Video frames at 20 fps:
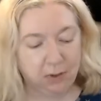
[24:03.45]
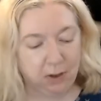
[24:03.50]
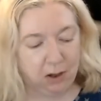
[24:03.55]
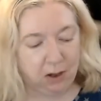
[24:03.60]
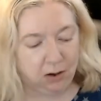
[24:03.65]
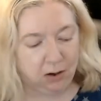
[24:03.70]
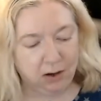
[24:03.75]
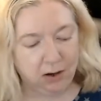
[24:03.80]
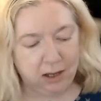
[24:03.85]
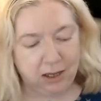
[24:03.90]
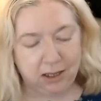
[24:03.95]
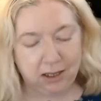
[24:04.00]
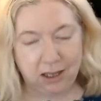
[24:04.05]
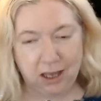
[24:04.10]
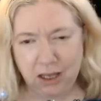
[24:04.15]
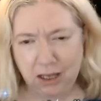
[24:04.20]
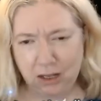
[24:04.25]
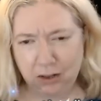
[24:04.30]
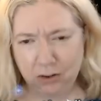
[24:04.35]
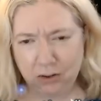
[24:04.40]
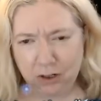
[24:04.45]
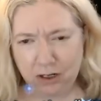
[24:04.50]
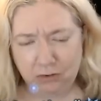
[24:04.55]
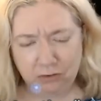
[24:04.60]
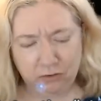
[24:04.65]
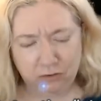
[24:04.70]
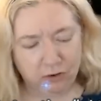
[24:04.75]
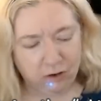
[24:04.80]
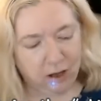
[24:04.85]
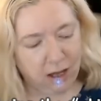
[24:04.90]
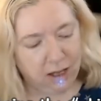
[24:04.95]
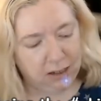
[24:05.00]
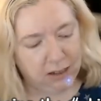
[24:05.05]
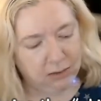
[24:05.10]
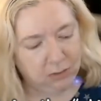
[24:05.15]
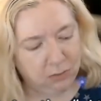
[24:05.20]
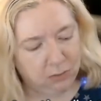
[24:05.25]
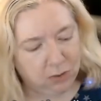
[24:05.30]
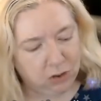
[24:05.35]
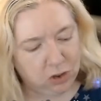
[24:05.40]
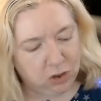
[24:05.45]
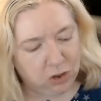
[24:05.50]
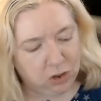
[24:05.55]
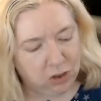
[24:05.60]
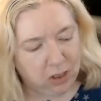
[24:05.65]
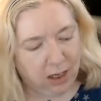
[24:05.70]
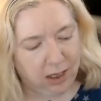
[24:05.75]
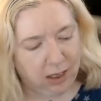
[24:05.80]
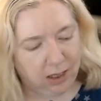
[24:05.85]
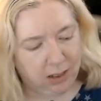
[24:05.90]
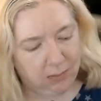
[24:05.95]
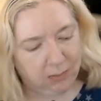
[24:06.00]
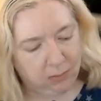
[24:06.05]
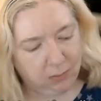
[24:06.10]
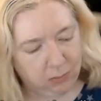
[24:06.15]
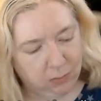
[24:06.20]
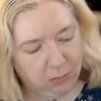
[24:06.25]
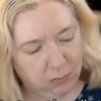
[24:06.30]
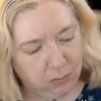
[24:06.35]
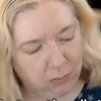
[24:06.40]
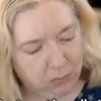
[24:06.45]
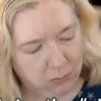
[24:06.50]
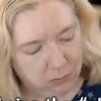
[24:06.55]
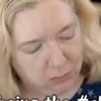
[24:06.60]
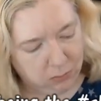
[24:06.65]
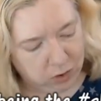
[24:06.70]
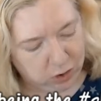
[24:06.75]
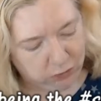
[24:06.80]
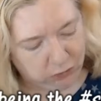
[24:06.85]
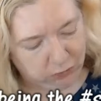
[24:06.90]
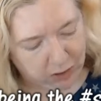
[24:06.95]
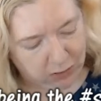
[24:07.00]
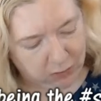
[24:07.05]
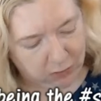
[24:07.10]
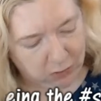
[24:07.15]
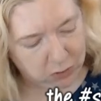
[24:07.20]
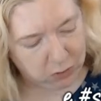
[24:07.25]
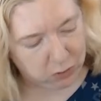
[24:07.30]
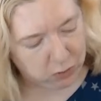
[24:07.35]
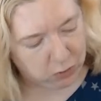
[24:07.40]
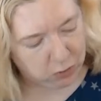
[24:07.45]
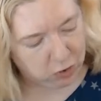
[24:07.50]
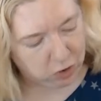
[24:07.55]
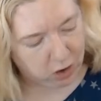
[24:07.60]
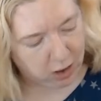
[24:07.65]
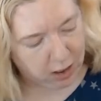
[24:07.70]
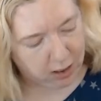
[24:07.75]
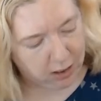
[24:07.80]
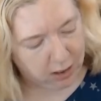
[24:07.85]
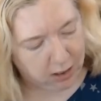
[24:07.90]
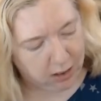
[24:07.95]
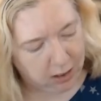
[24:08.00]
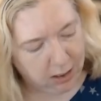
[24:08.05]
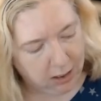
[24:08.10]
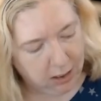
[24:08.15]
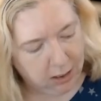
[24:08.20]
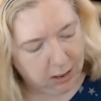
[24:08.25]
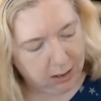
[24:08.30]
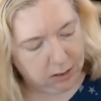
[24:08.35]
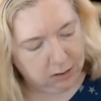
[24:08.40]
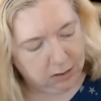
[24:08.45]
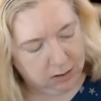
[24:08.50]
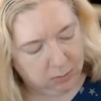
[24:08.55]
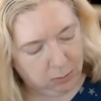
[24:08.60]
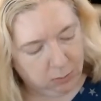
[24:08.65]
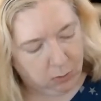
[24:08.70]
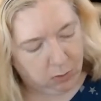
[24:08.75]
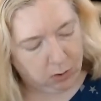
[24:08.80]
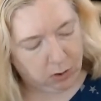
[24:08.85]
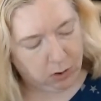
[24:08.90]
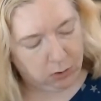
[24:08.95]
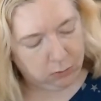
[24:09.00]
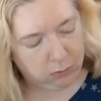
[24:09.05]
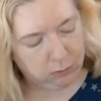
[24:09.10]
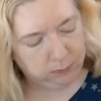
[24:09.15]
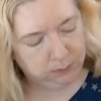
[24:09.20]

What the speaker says: Alright, I already forgot which fragrance we're trying tomorrow.